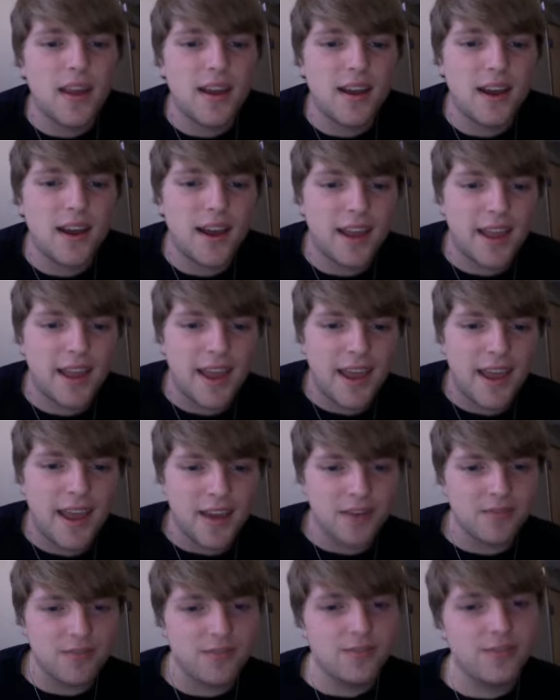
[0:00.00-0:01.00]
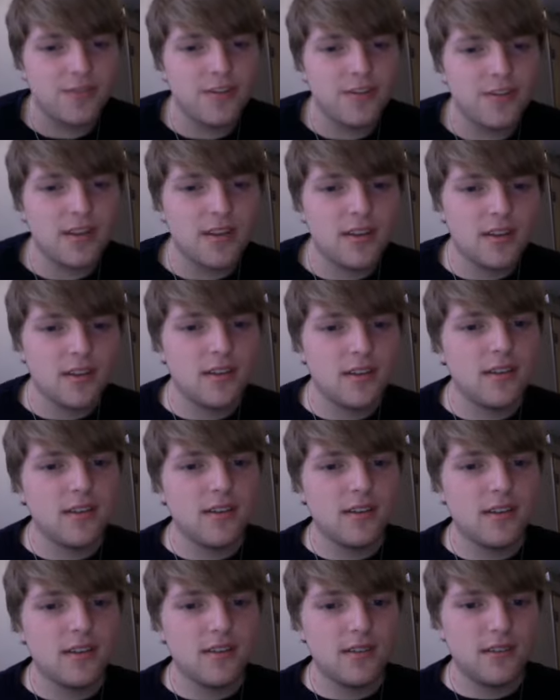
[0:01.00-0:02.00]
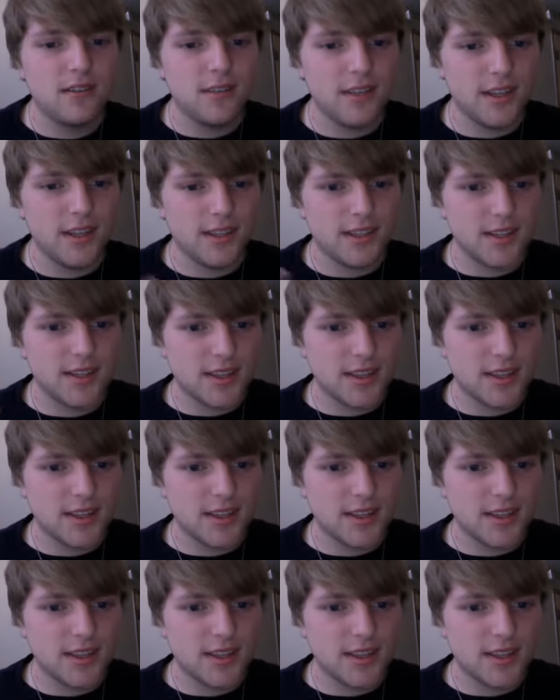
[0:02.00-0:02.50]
I have these